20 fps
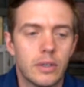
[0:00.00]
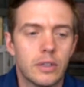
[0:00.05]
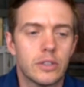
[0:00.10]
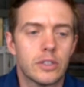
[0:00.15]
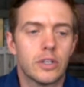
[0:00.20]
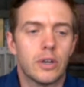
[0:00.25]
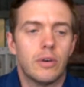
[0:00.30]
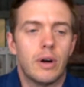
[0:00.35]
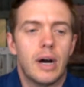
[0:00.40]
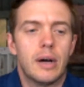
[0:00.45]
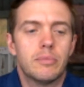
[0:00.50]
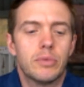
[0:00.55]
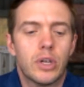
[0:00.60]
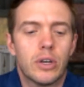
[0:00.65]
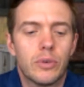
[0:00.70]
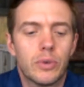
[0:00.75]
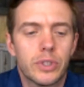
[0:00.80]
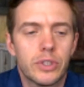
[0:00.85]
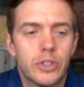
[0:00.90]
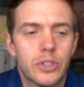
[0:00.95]
So I'm
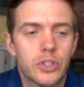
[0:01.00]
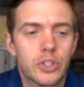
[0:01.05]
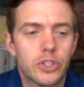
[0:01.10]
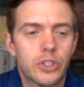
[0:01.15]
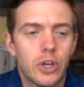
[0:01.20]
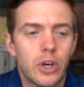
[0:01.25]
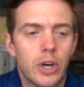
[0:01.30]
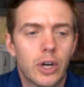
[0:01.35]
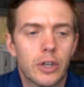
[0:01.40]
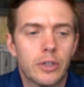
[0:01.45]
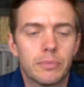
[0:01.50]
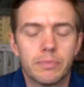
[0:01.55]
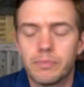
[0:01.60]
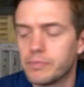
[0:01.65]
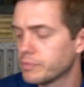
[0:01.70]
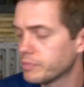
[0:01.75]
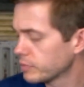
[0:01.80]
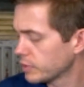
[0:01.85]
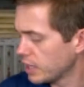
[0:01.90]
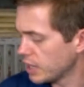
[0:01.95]
going to start,
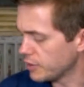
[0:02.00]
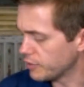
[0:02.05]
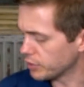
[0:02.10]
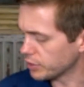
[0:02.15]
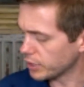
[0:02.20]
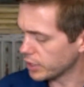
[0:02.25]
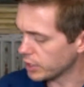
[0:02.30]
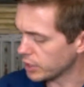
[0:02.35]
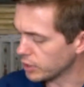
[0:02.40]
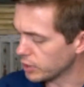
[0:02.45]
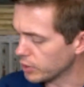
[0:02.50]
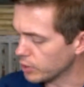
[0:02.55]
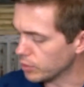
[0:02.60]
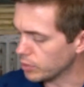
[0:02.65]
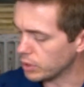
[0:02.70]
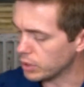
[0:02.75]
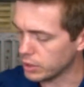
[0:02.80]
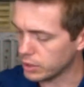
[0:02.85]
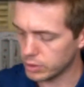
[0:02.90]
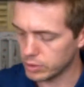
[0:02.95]
even
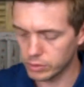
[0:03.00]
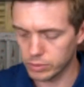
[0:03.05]
though